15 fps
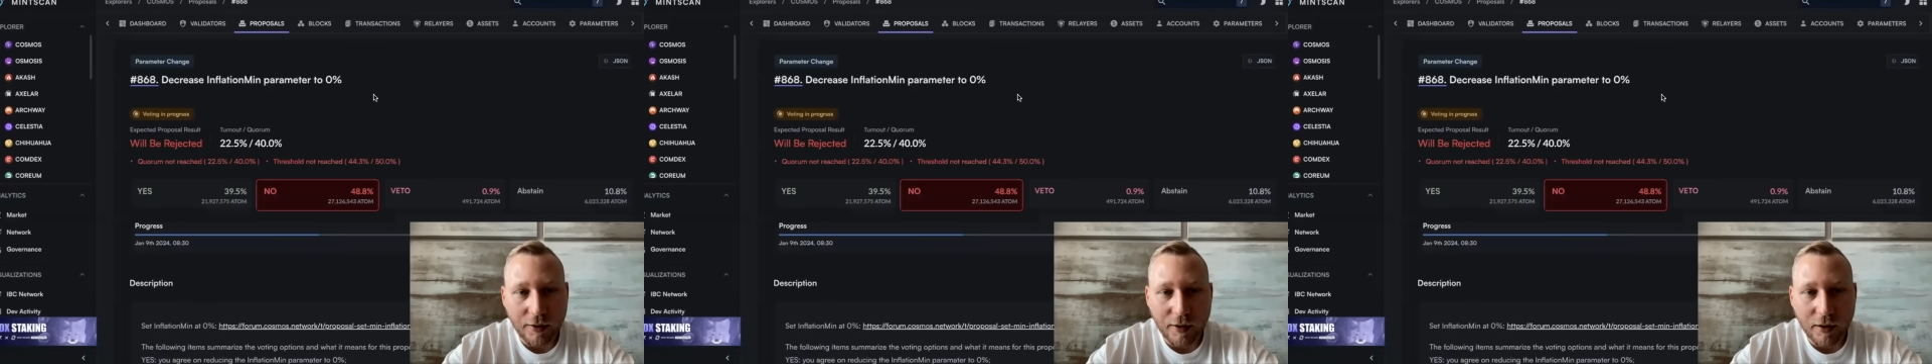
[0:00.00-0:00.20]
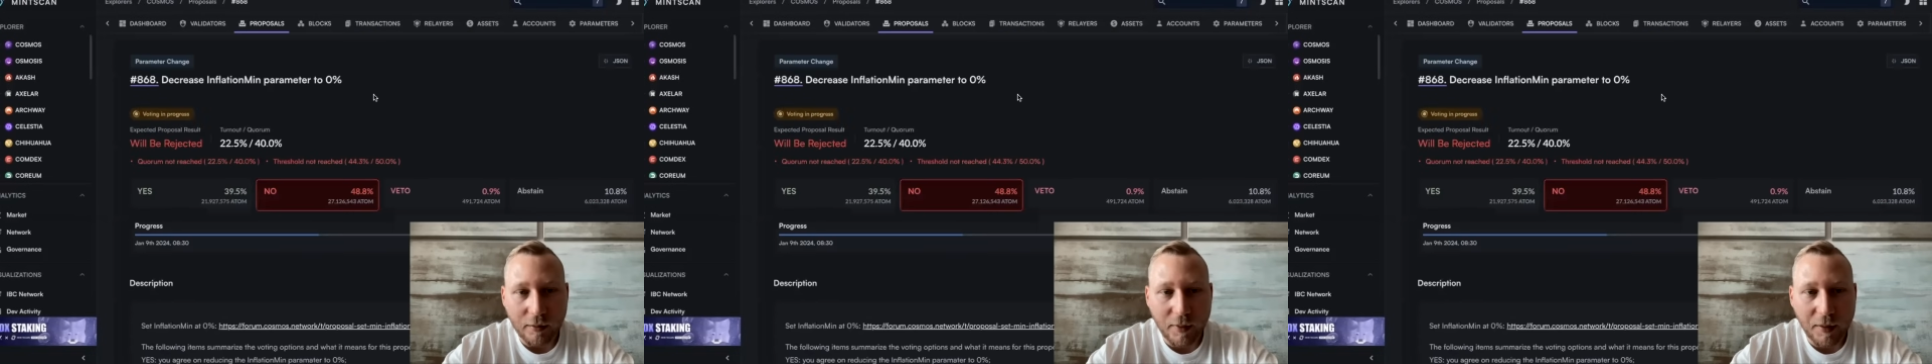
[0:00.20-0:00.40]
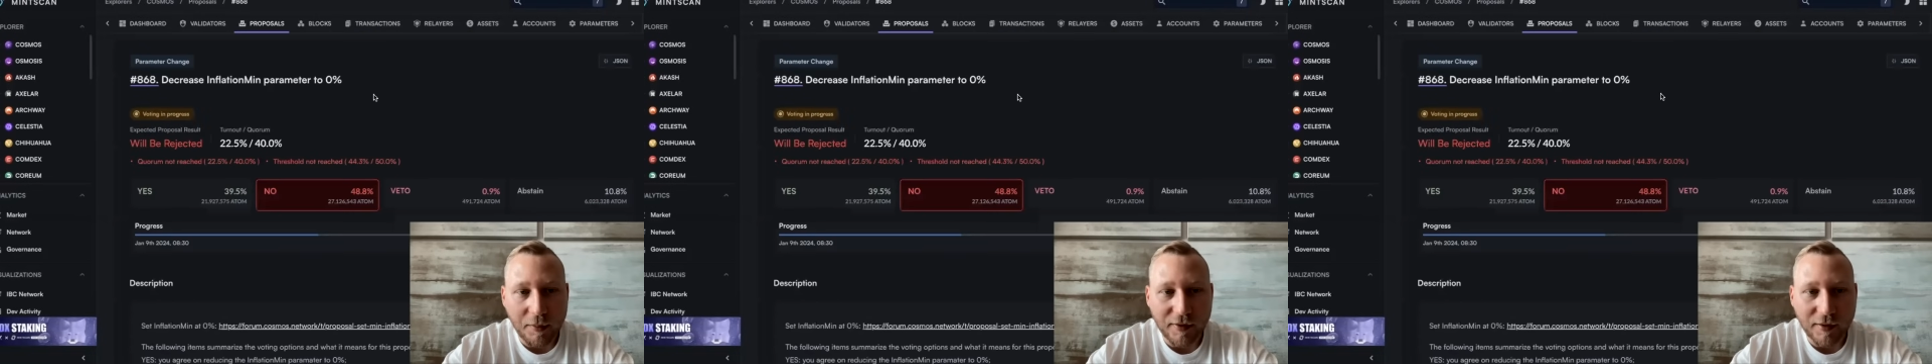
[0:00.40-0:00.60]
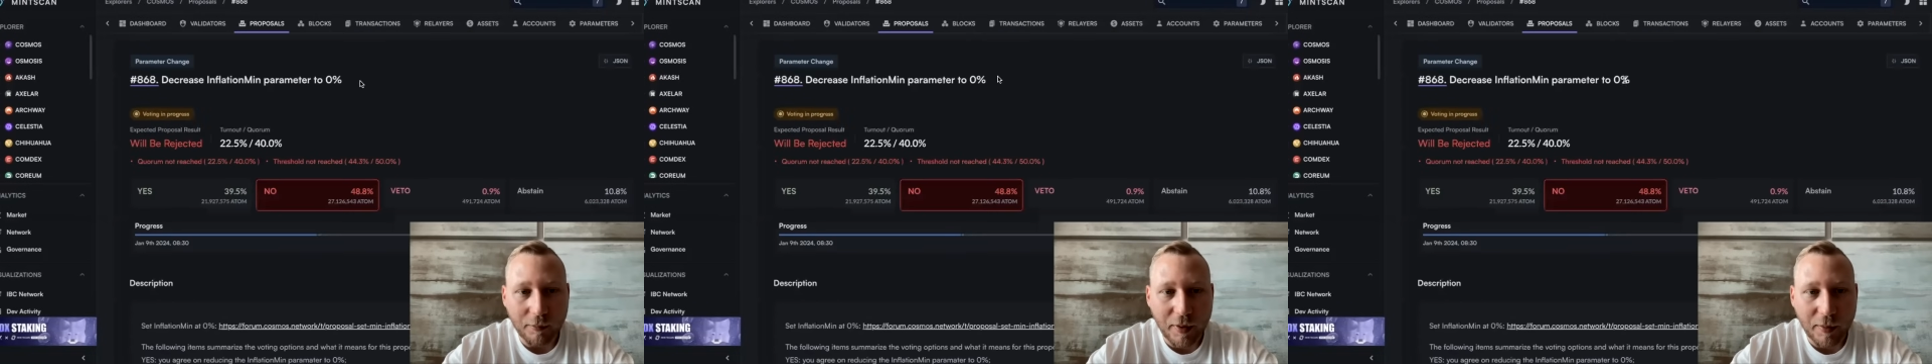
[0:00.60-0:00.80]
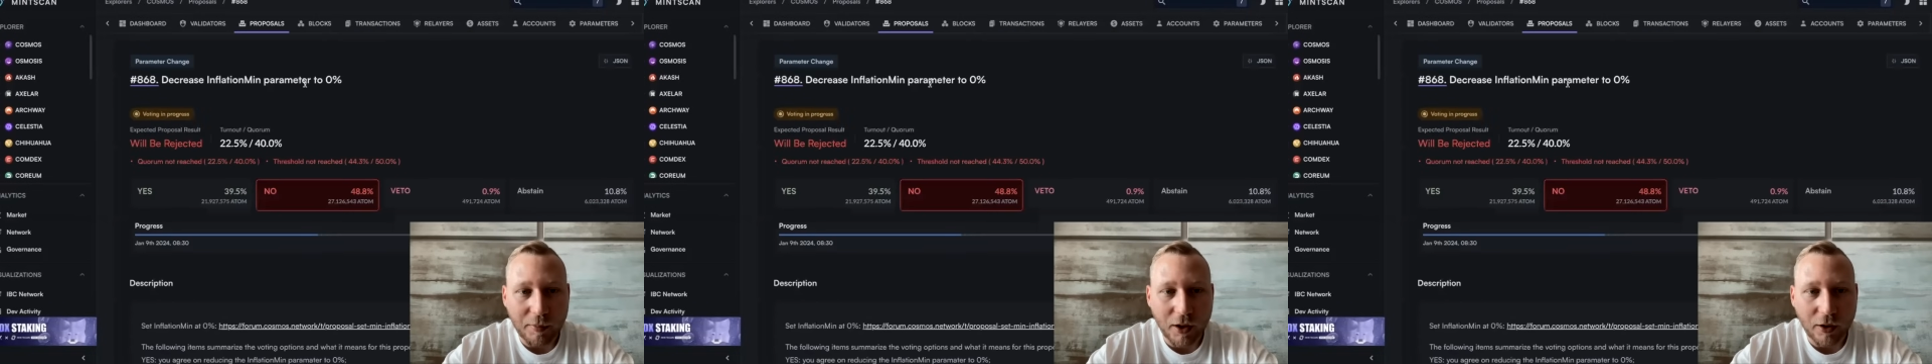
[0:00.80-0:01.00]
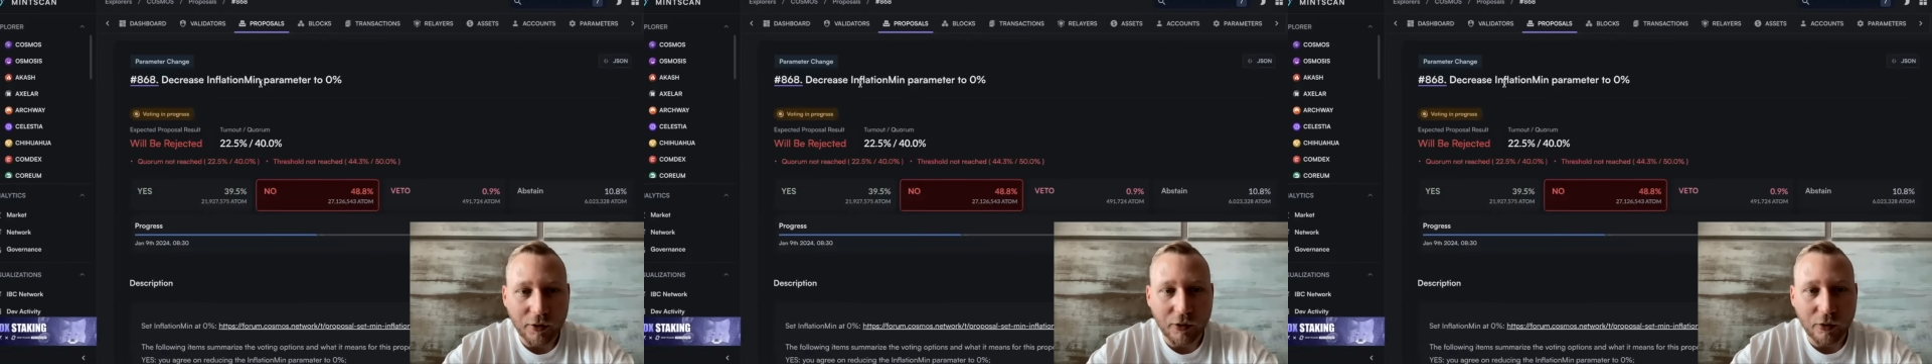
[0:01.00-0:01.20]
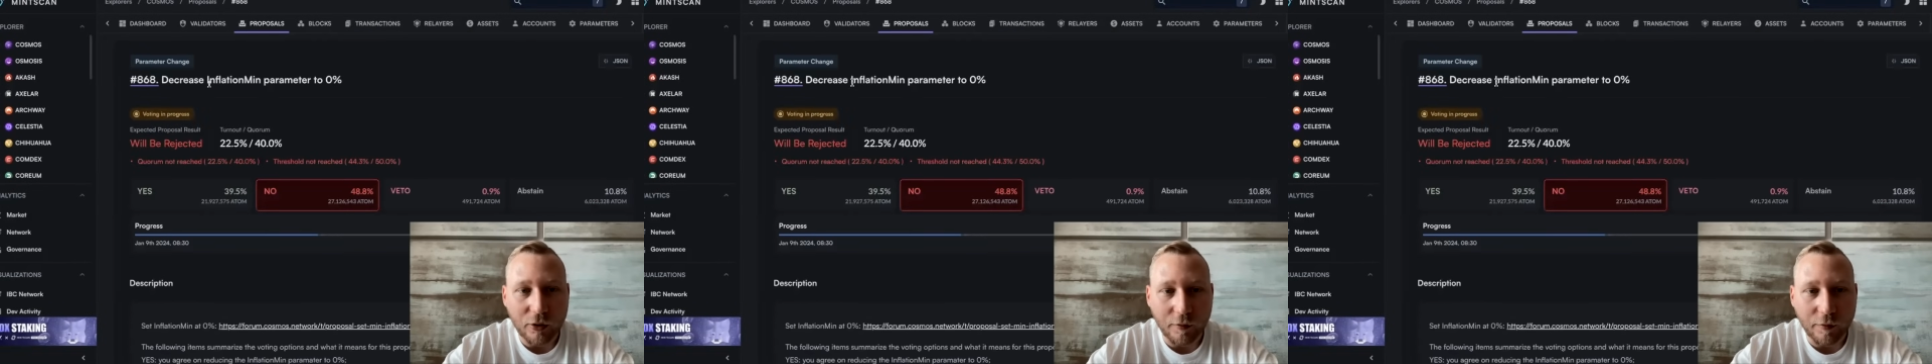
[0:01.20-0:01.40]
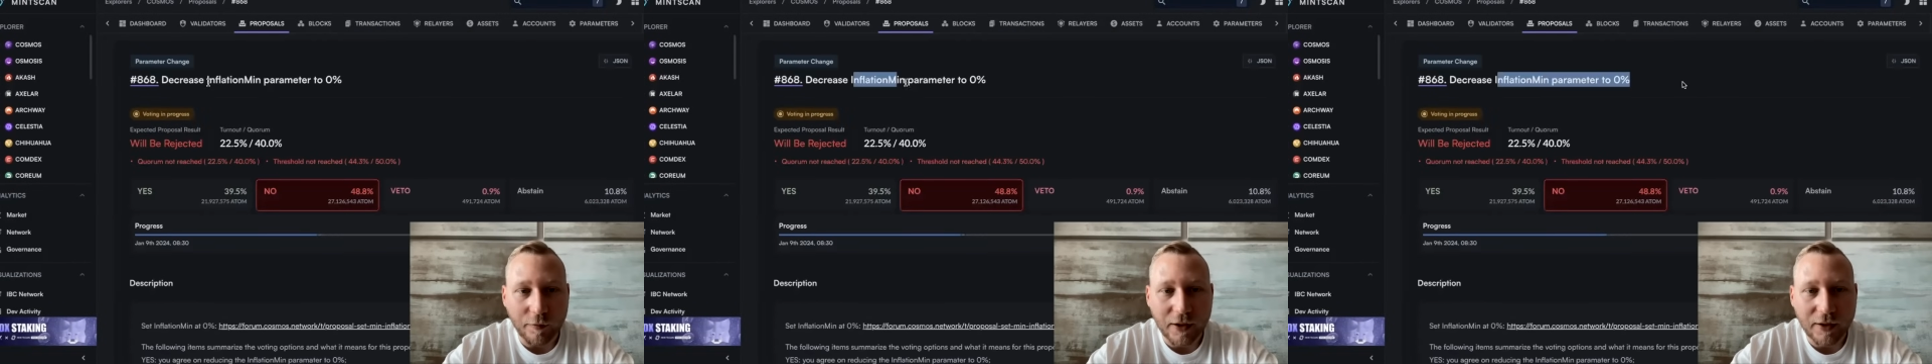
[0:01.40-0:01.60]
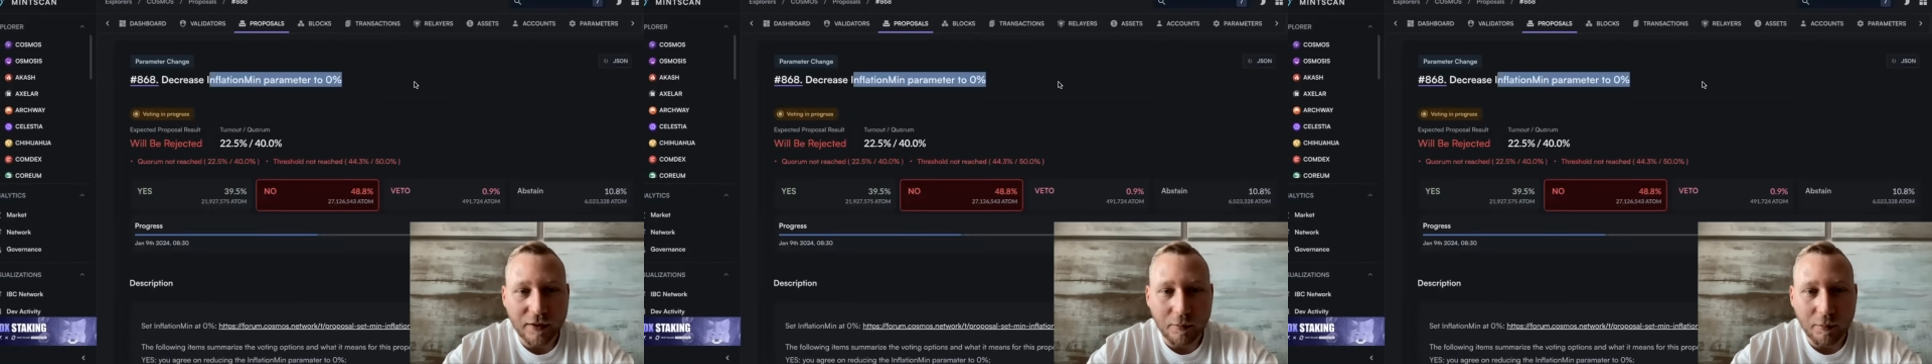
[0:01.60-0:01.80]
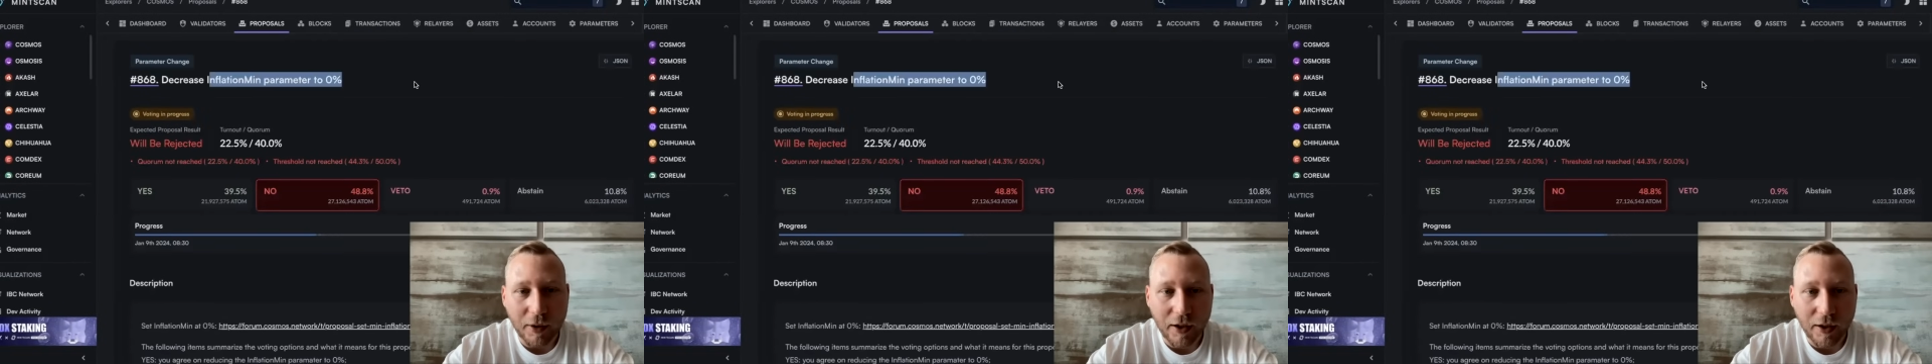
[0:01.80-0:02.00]
think maybe some people are also
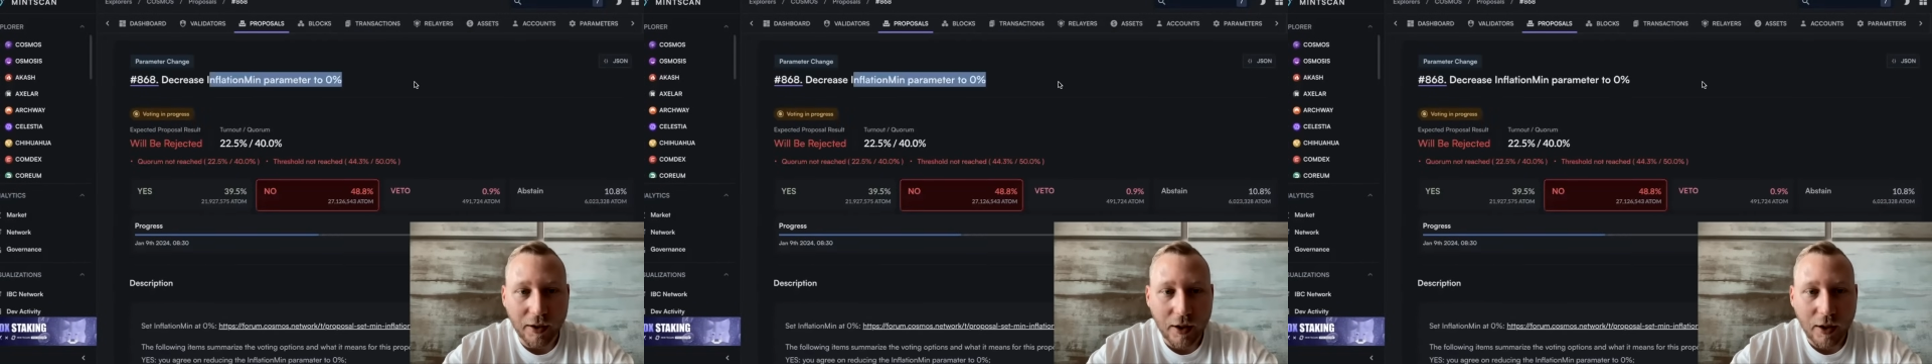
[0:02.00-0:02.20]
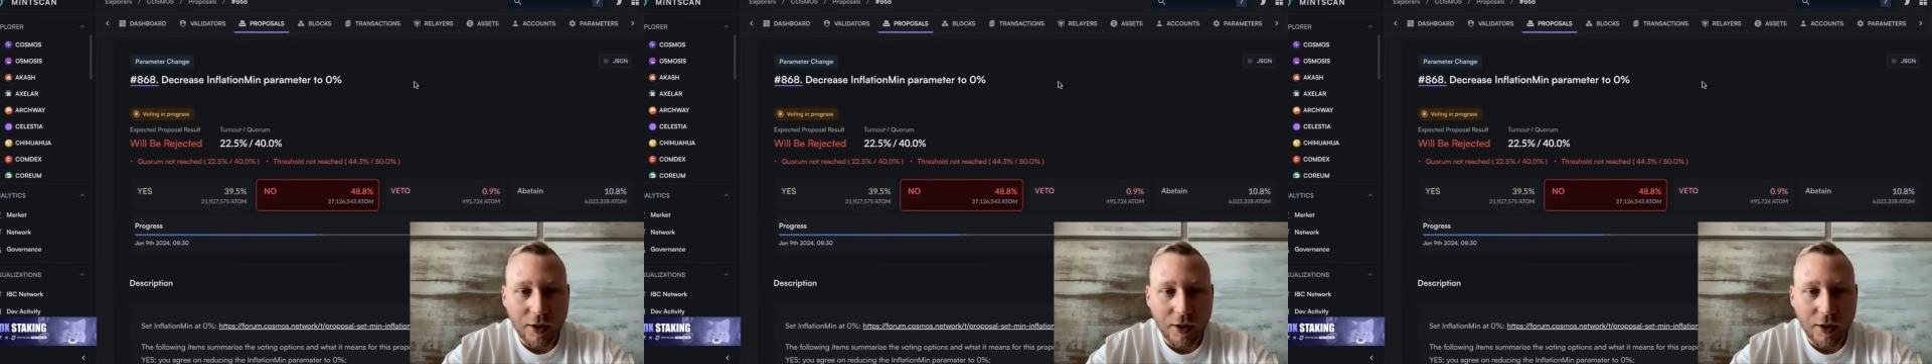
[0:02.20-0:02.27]
conflicted by